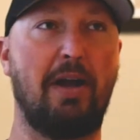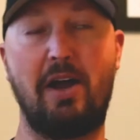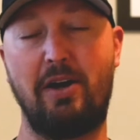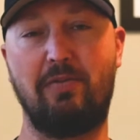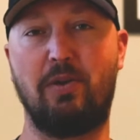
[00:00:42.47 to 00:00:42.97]
I
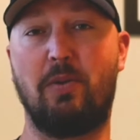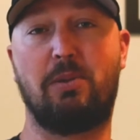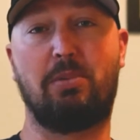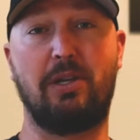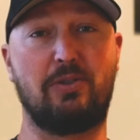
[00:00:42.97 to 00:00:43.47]
don't even know what
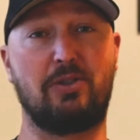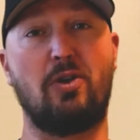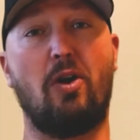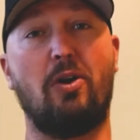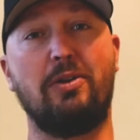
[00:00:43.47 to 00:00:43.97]
the place is
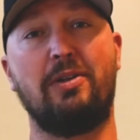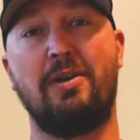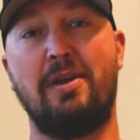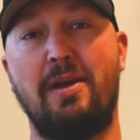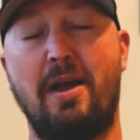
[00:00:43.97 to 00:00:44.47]
called,
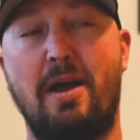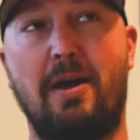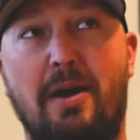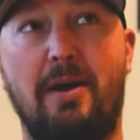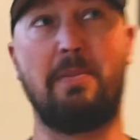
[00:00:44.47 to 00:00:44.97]

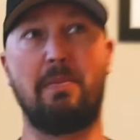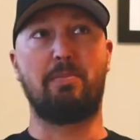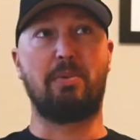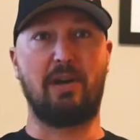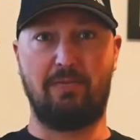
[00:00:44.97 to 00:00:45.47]
but I